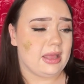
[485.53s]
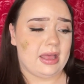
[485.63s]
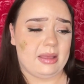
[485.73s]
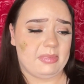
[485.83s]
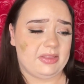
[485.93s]

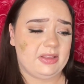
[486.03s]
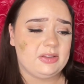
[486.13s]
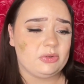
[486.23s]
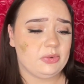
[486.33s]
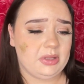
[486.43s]
I think
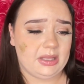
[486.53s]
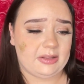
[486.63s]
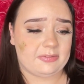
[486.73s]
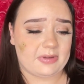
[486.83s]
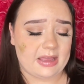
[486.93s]
these are only
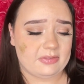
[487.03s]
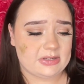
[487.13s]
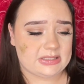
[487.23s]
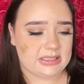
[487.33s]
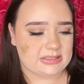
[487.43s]
like $5 or
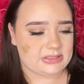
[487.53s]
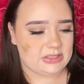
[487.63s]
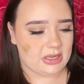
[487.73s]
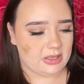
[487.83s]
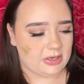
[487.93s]

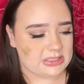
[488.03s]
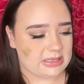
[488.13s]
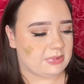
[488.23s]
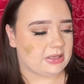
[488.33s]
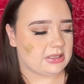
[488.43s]
$6. I
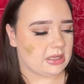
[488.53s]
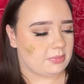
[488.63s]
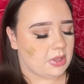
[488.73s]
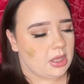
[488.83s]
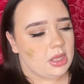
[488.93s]
picked up,
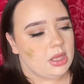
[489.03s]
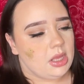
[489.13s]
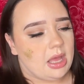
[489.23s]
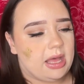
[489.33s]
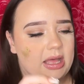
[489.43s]

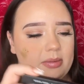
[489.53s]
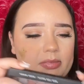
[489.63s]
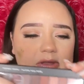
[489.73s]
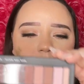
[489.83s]
this